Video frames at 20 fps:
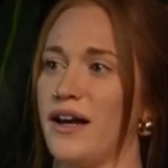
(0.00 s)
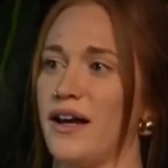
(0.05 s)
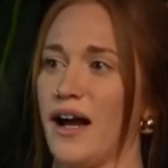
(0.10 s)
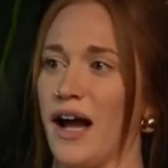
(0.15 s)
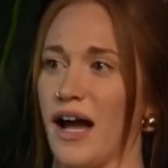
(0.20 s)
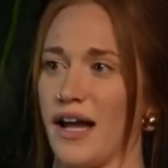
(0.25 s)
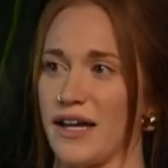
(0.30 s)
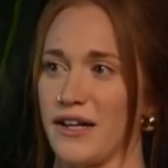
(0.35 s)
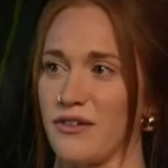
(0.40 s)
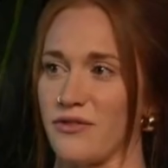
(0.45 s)

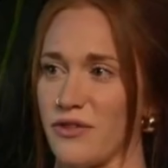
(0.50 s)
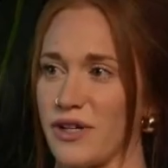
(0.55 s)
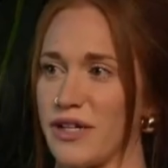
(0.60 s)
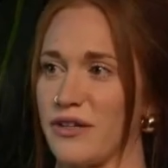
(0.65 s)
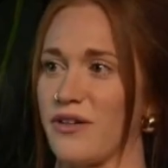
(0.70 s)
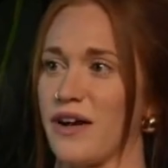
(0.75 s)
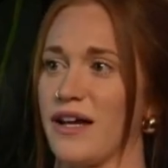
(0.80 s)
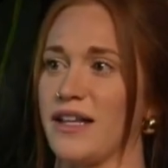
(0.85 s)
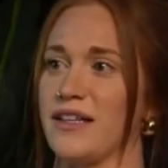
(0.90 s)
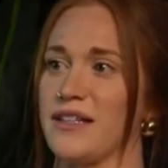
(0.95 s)
I can
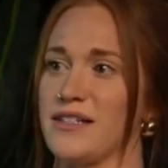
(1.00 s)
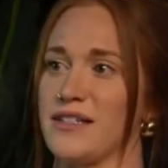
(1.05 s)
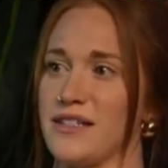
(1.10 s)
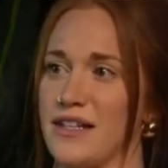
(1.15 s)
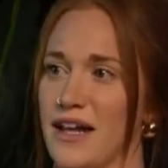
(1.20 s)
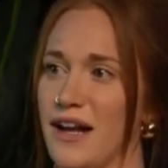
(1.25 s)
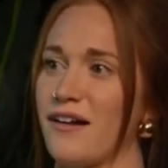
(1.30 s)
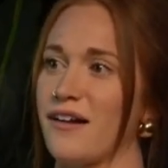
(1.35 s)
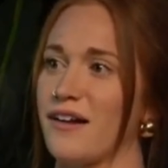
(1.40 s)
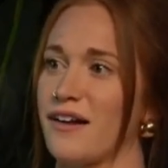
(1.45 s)
rewrite this
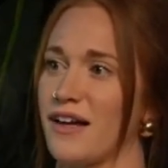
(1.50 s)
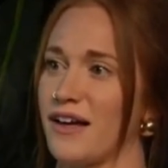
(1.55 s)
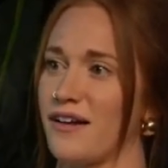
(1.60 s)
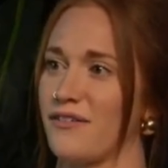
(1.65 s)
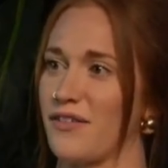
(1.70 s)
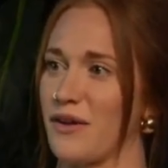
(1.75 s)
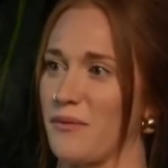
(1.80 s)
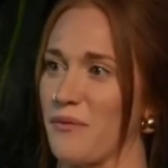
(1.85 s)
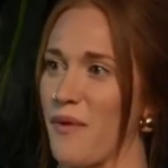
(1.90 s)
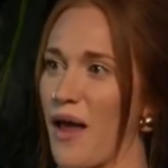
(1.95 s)

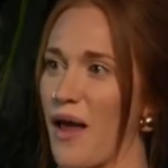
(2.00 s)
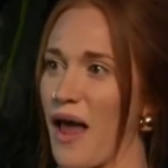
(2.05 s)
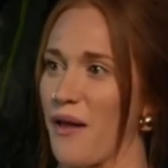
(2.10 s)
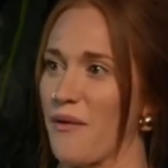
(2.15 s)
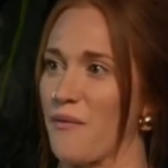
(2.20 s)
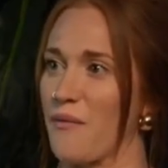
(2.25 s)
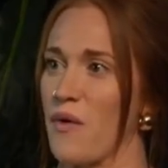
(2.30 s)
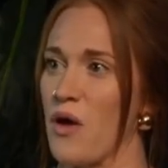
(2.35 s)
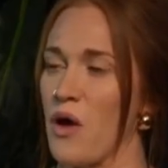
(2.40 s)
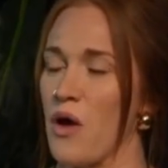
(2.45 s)
narrative
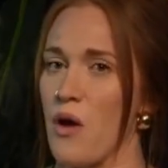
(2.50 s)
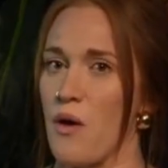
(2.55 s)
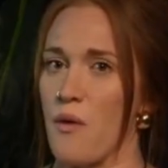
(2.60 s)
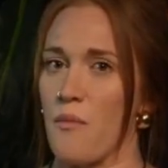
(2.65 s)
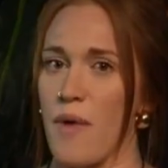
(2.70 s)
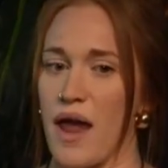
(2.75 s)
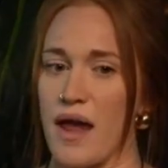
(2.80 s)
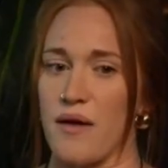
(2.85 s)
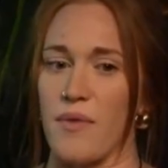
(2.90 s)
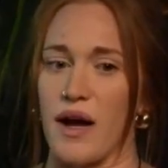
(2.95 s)
and
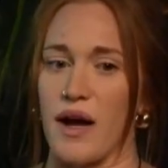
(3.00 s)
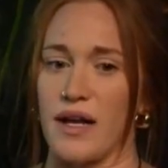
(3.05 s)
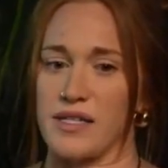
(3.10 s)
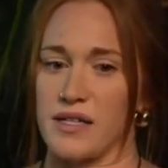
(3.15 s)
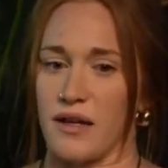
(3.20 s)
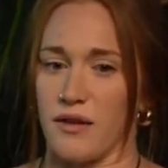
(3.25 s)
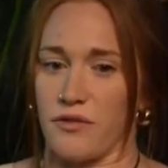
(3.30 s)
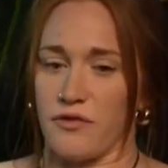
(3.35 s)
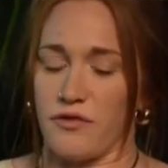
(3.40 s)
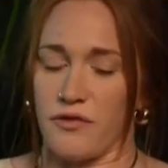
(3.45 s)
make
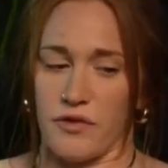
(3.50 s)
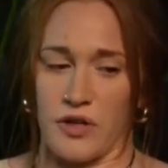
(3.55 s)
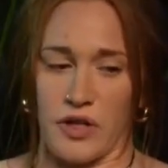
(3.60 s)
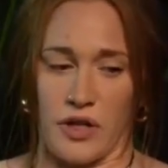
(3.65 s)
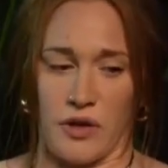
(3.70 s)
myself,